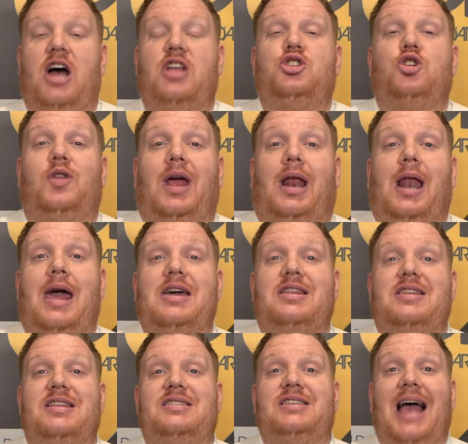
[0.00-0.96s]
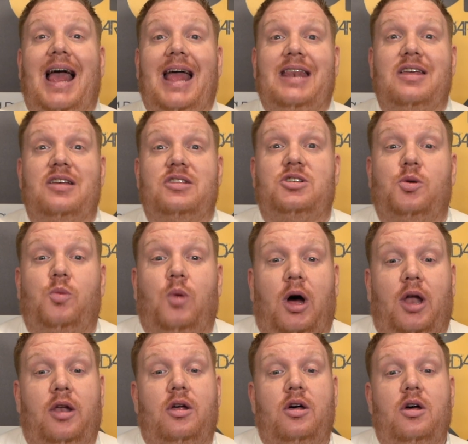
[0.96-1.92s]
Johnny Clayton,
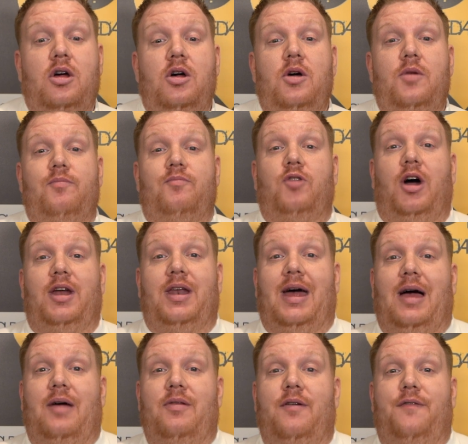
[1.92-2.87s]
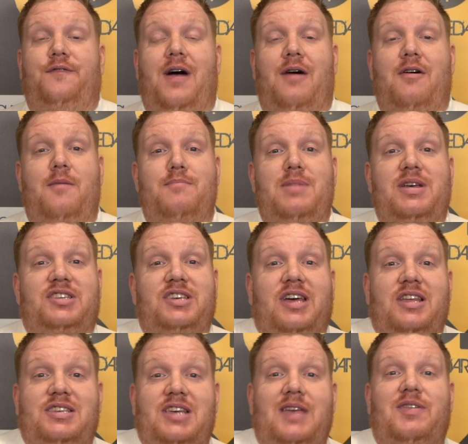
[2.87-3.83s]
10-1 right now. The ferret missing
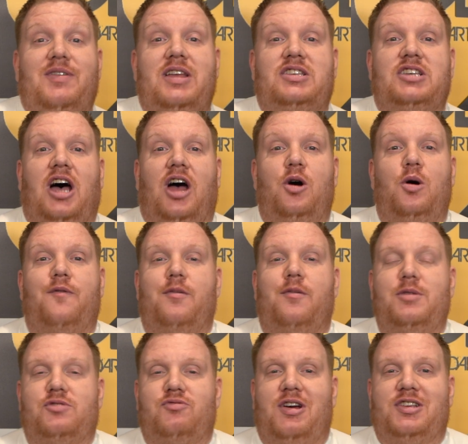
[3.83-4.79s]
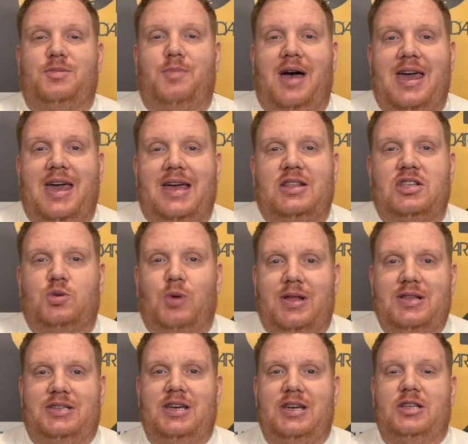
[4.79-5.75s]
a TV title from his resume in
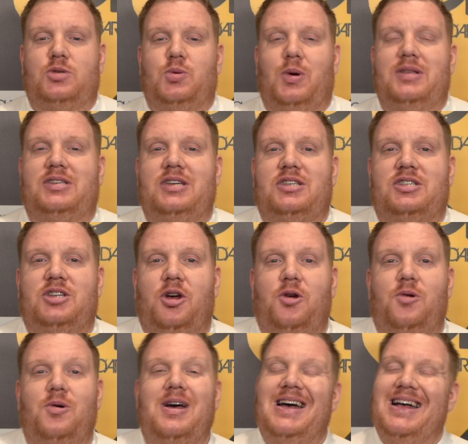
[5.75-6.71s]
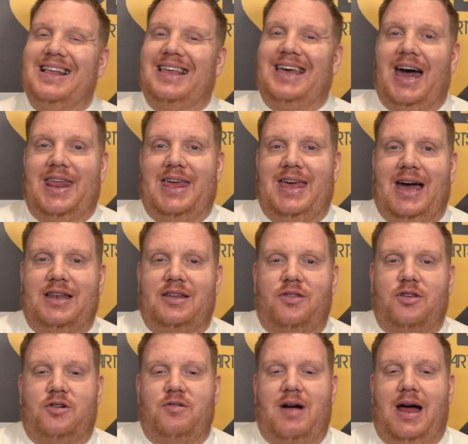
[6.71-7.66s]
2022. Can he
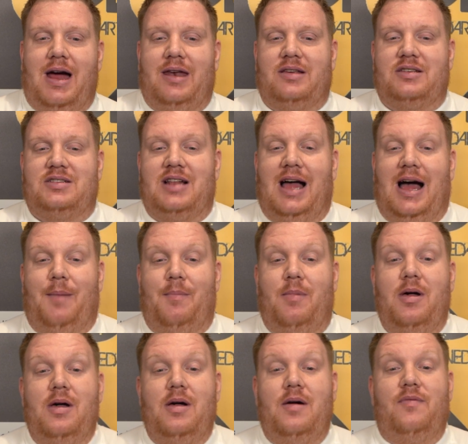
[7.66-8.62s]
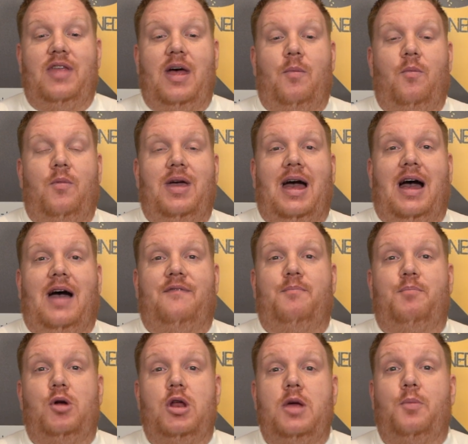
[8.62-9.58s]
add the Grand Slam? Then we
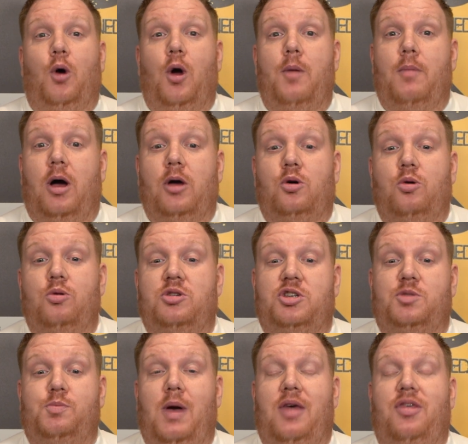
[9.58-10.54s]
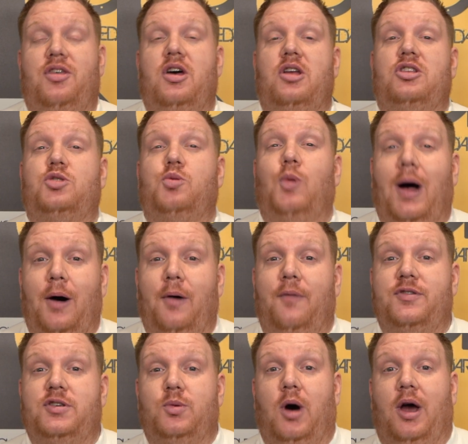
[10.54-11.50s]
have Bully Boy Michael Smith at
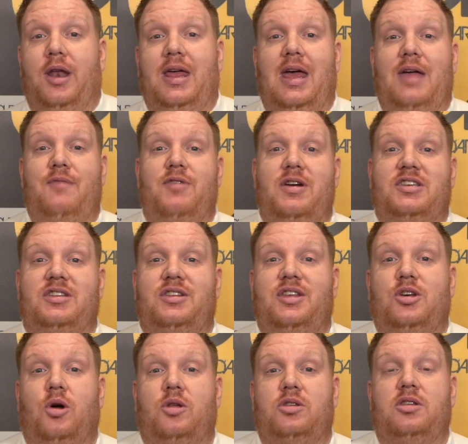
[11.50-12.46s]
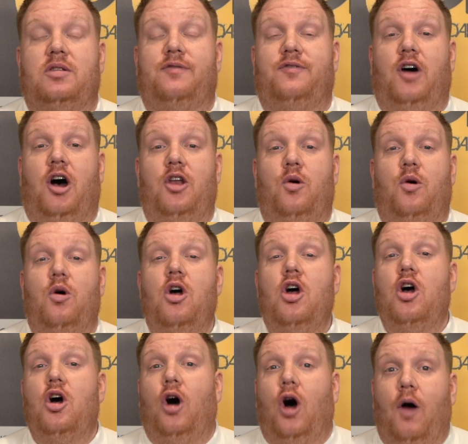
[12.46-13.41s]
12-1. He recently got to the final
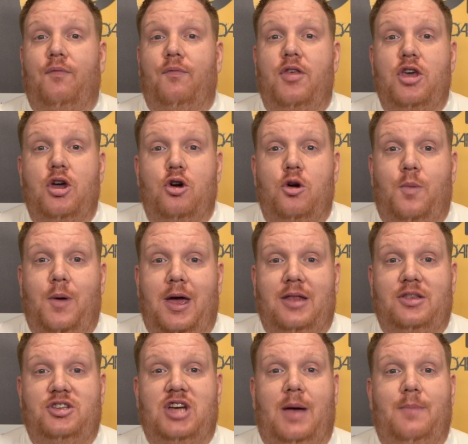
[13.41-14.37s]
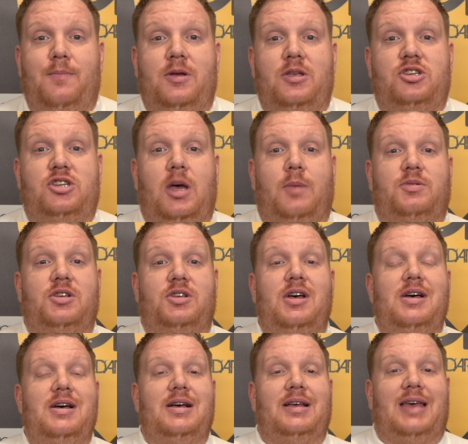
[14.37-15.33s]
of the European Championships.
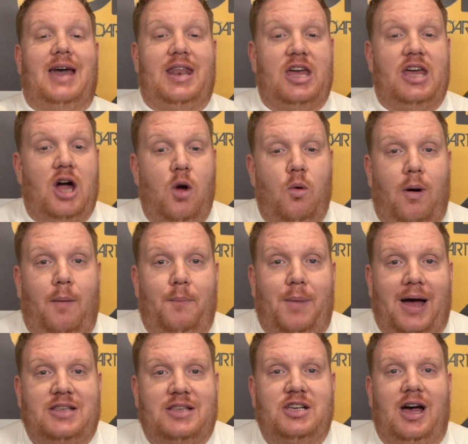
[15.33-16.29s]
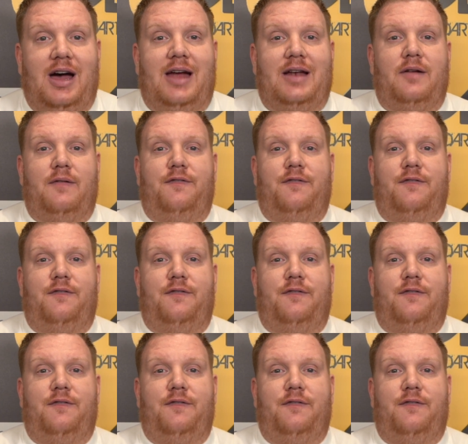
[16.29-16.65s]
Can he go one better and